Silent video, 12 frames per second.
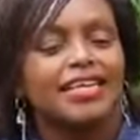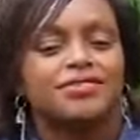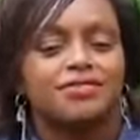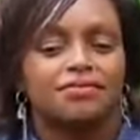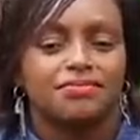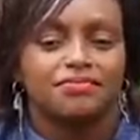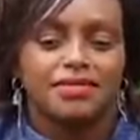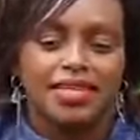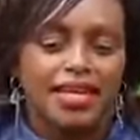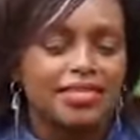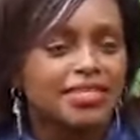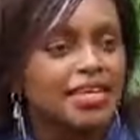So
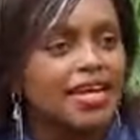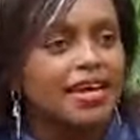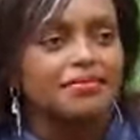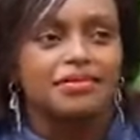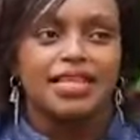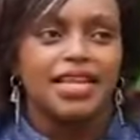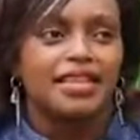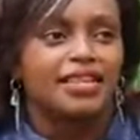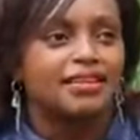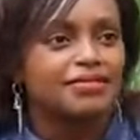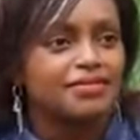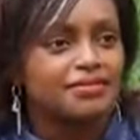Thursday comes,
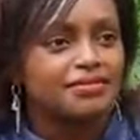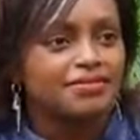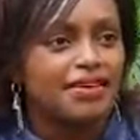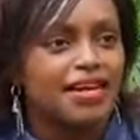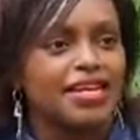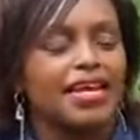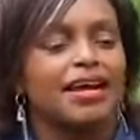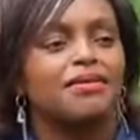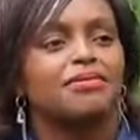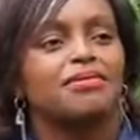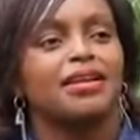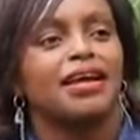nothing. Hakuna. Friday,
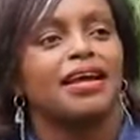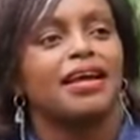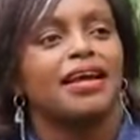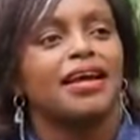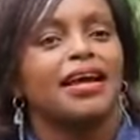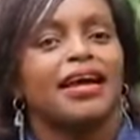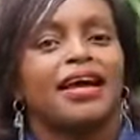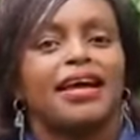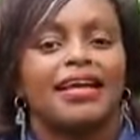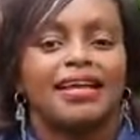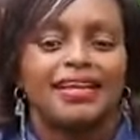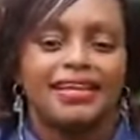hakuna.
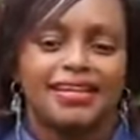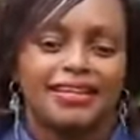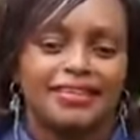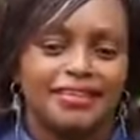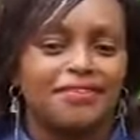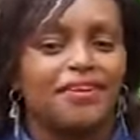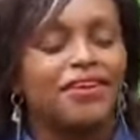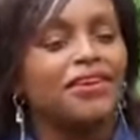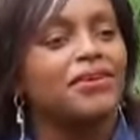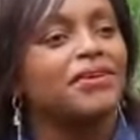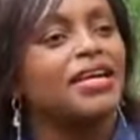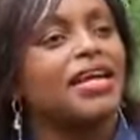The
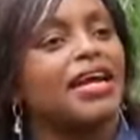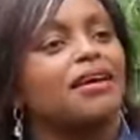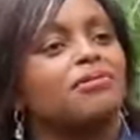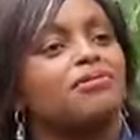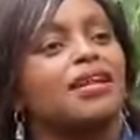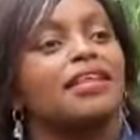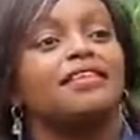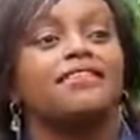following week, hakuna.